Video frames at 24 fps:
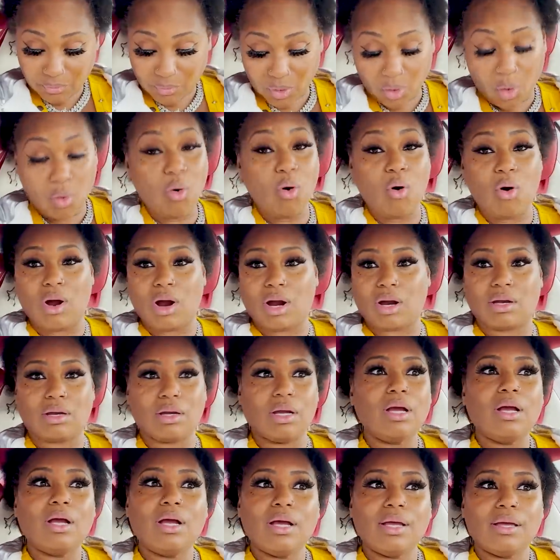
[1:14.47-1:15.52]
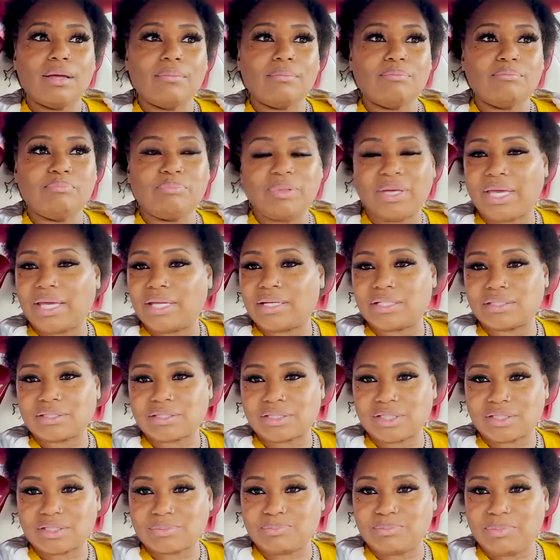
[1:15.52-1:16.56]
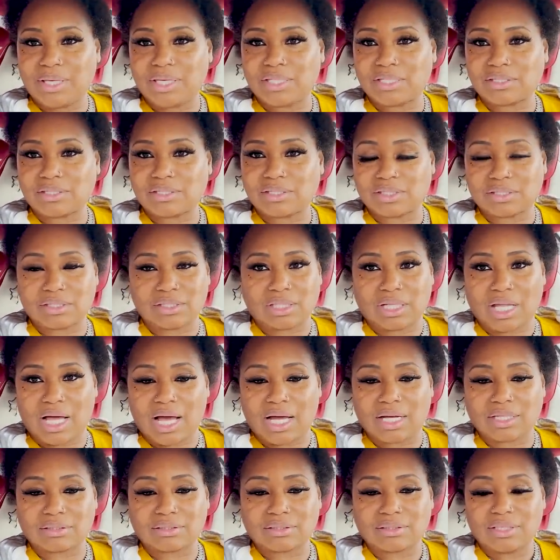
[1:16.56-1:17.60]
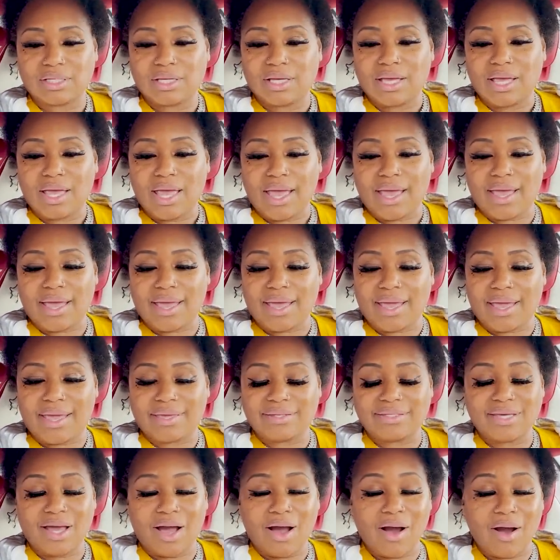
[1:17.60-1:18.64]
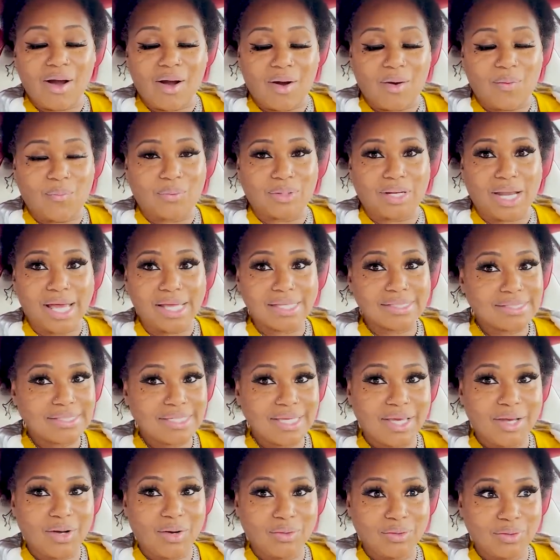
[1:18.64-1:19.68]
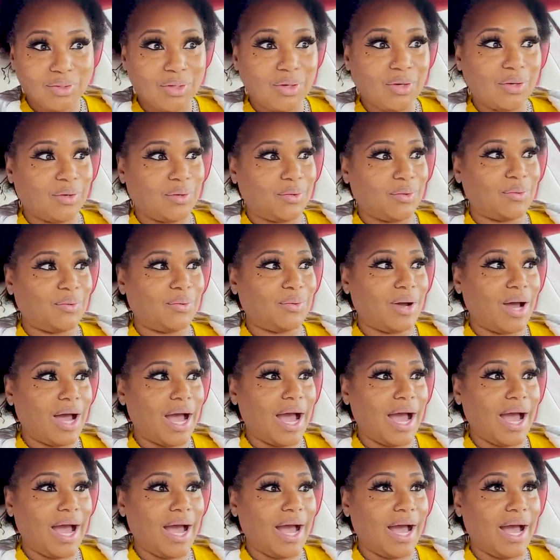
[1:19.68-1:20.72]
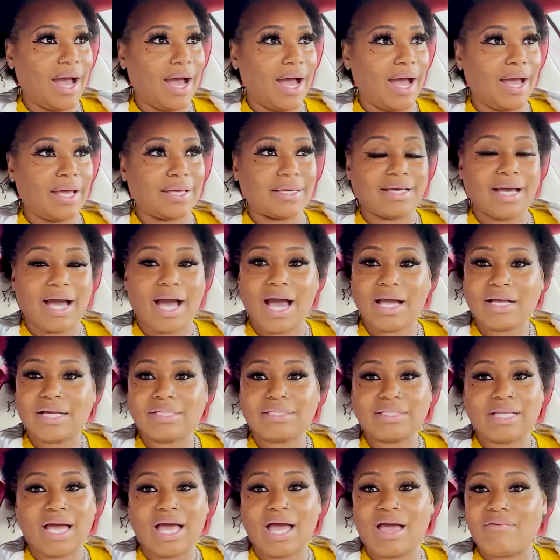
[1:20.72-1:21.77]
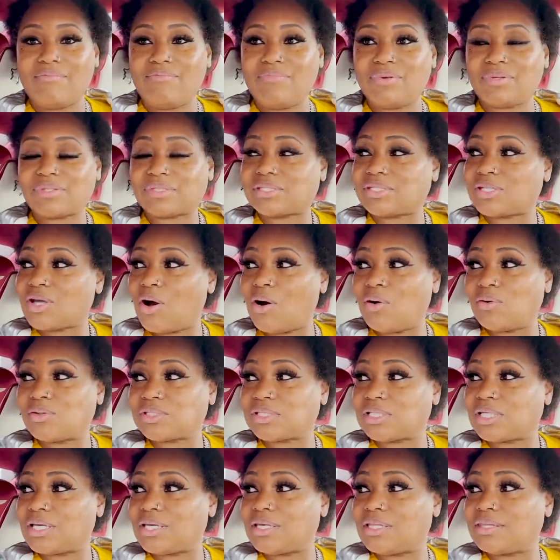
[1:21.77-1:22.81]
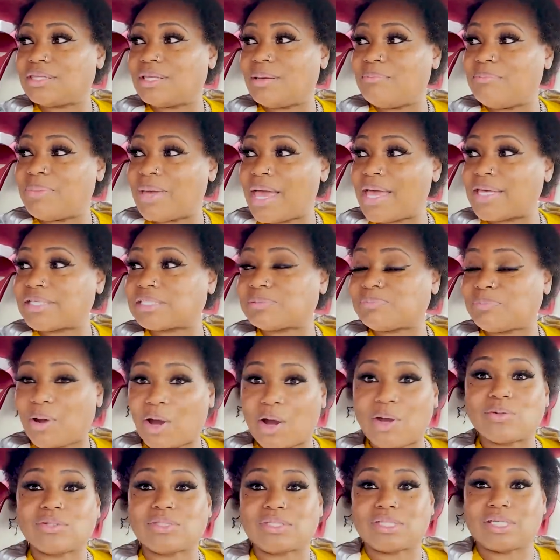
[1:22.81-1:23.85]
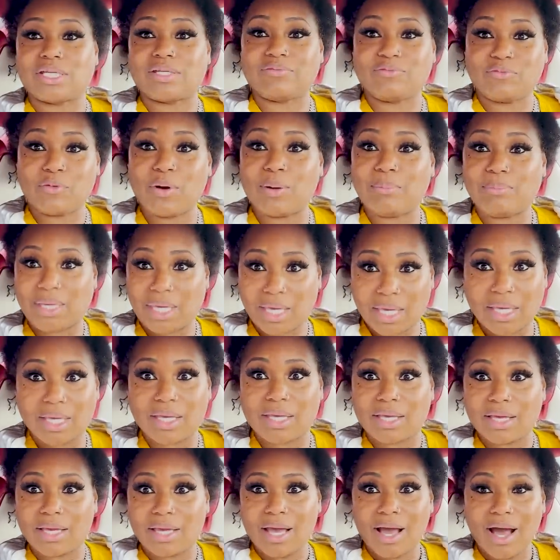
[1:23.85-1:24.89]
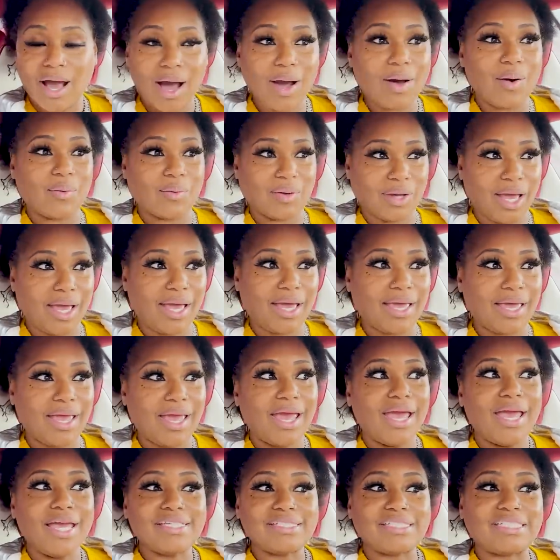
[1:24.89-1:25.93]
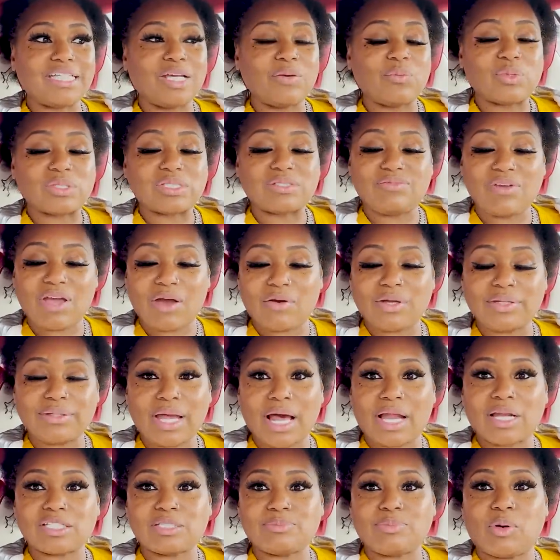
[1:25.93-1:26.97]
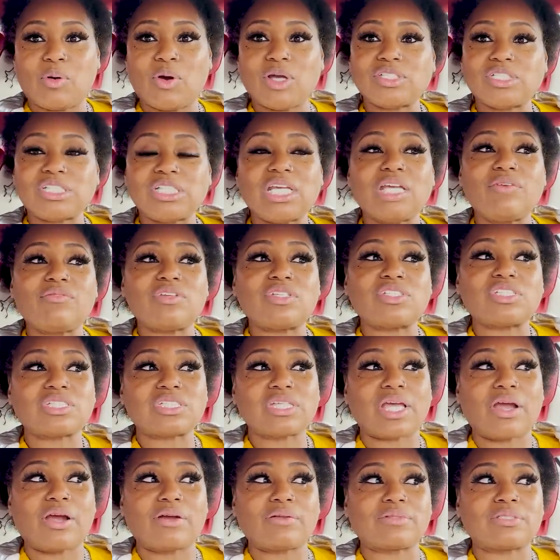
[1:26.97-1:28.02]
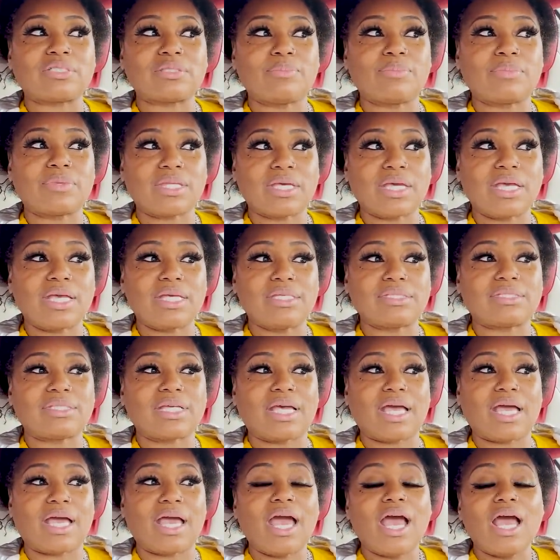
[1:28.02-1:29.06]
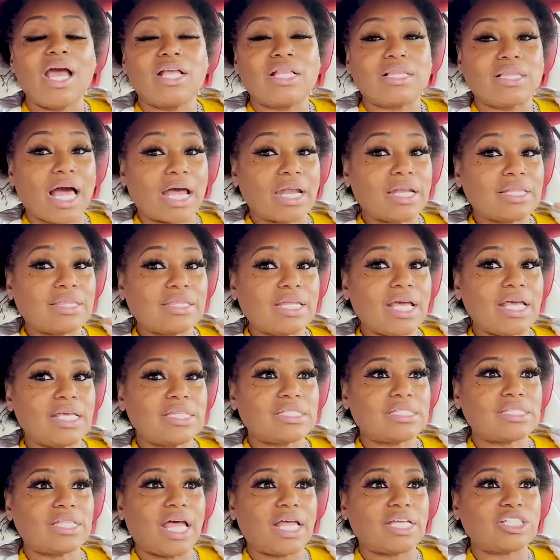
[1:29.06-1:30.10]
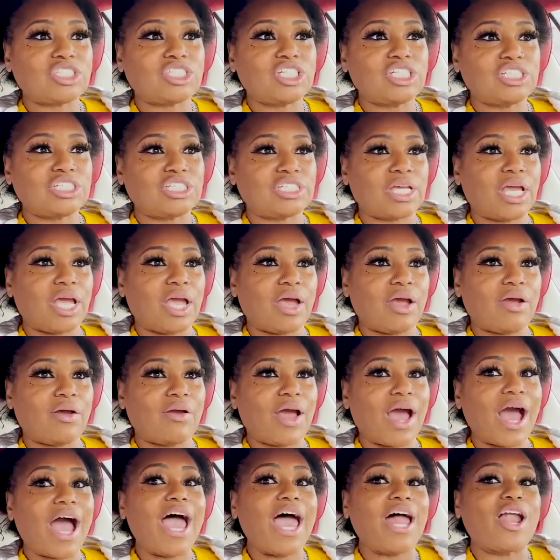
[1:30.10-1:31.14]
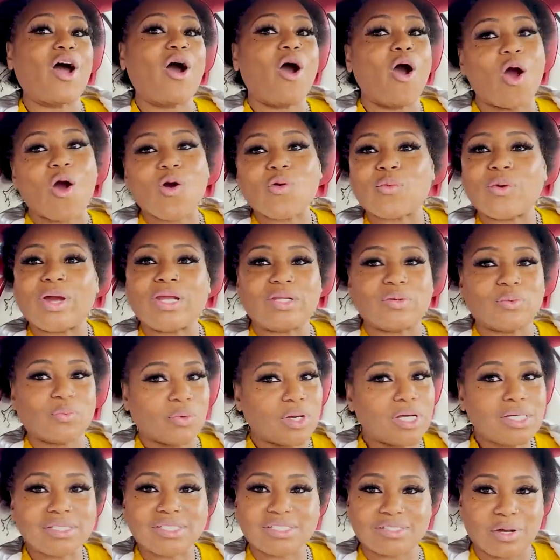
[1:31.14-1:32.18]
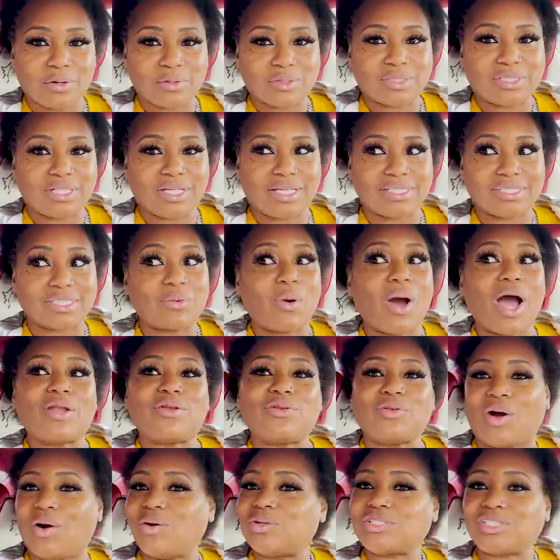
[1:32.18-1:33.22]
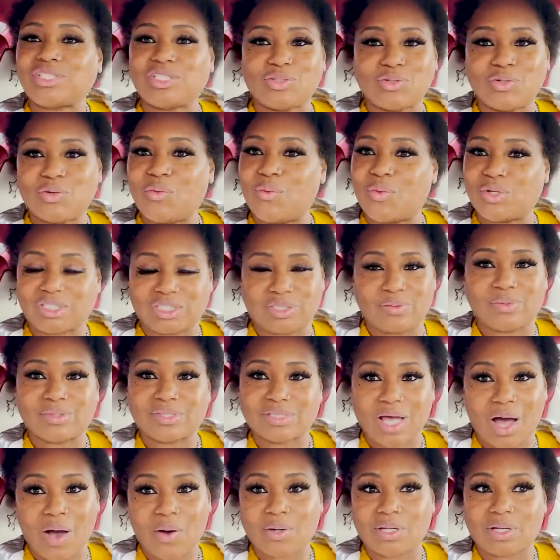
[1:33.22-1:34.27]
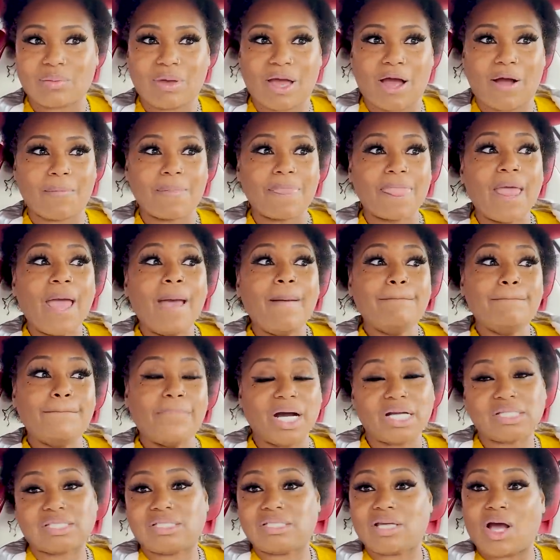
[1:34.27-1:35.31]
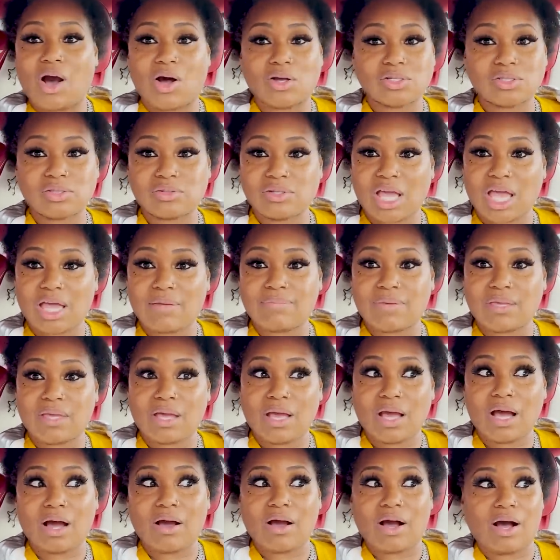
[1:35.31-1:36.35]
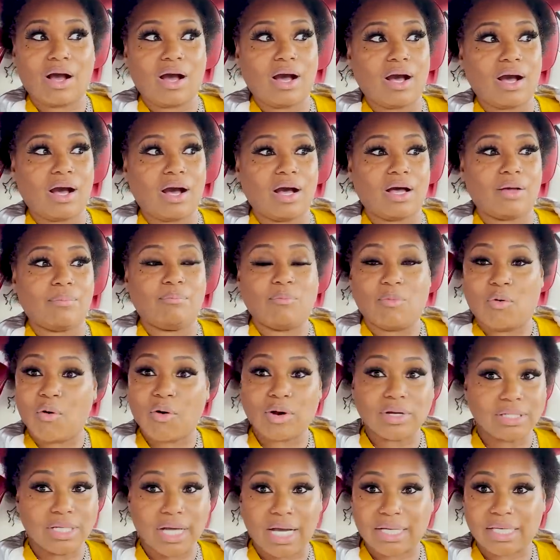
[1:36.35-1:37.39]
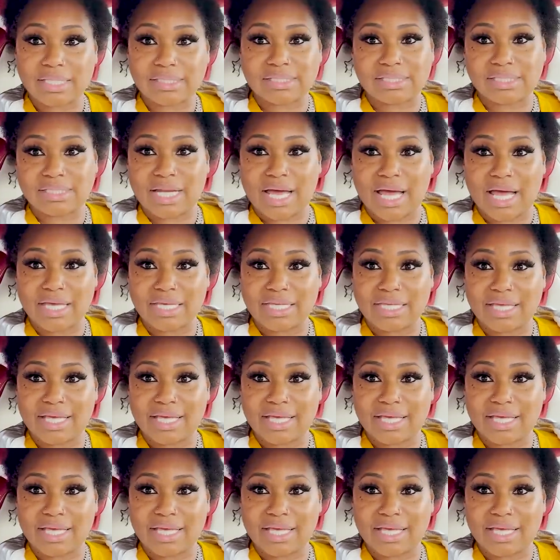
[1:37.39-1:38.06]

or being Sisterlocked. And y'all, when I tell you, God could not have chosen the best person for me. Okay, she was very knowledgeable, and she even shared some things that a lot of things that she shared, I had already researched it, so I know she knew what she was talking about. But she also gave me more nuggets than I,